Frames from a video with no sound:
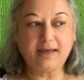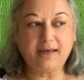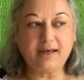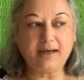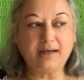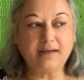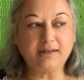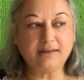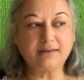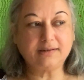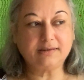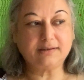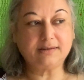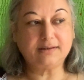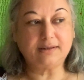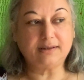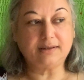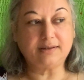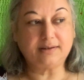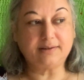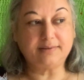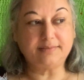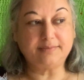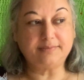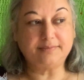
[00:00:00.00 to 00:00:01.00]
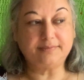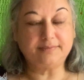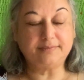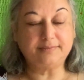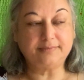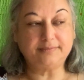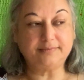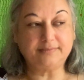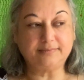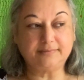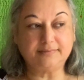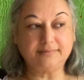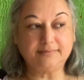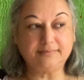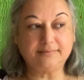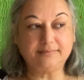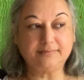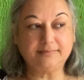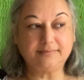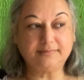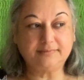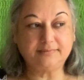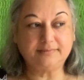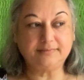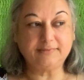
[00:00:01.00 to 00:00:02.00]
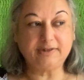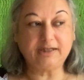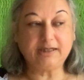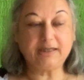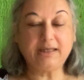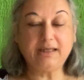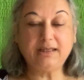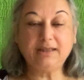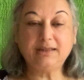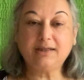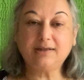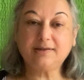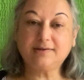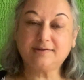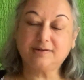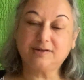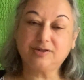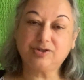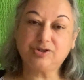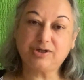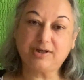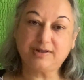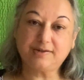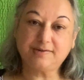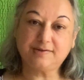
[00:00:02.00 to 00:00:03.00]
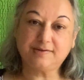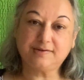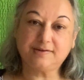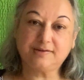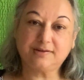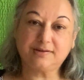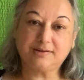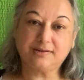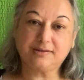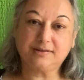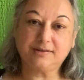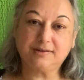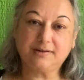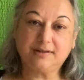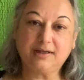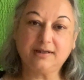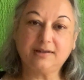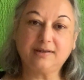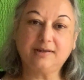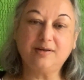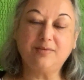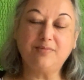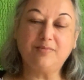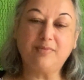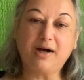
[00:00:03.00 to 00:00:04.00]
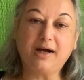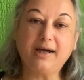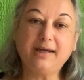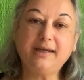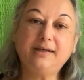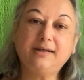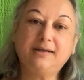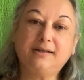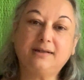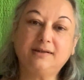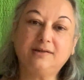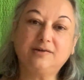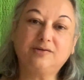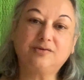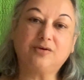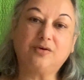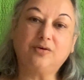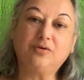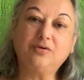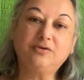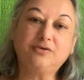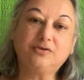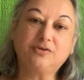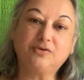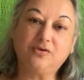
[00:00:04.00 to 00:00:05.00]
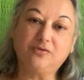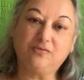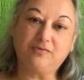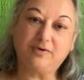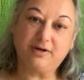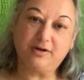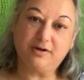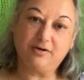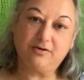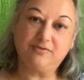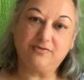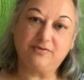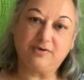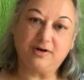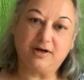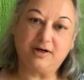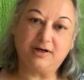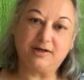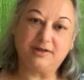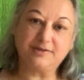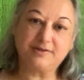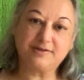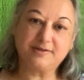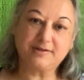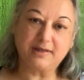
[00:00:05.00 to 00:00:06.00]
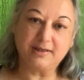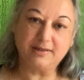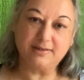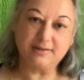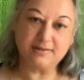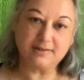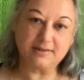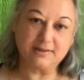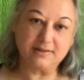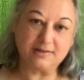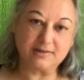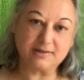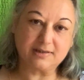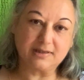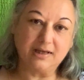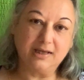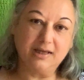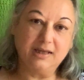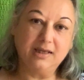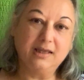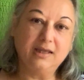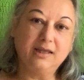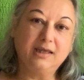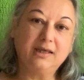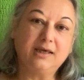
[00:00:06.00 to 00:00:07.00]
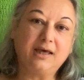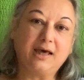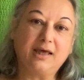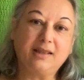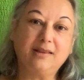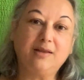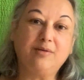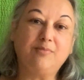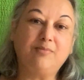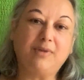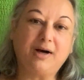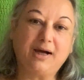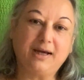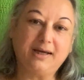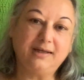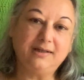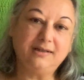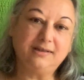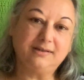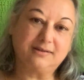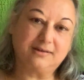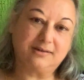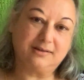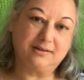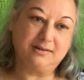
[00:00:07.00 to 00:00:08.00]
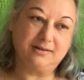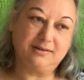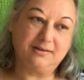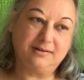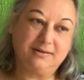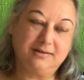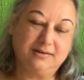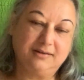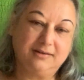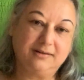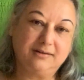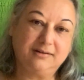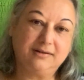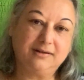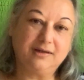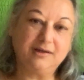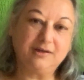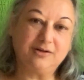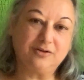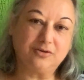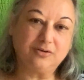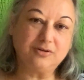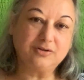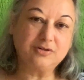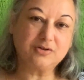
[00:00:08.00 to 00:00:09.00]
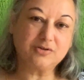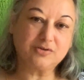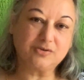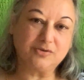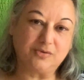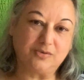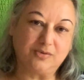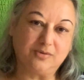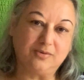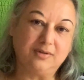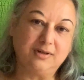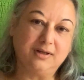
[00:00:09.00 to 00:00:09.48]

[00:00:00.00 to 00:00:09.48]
And the Gita suggests that the mind is also one of our senses, and the mind can also